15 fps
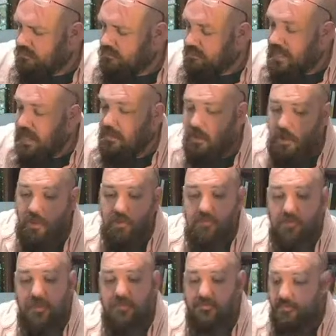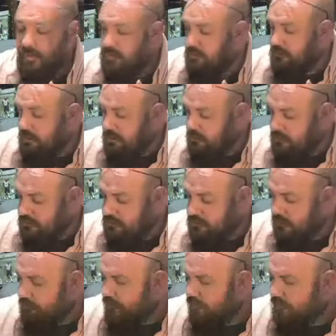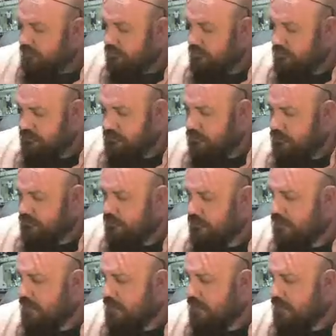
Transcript: all that information, by the way, was on page 34, if you'd like to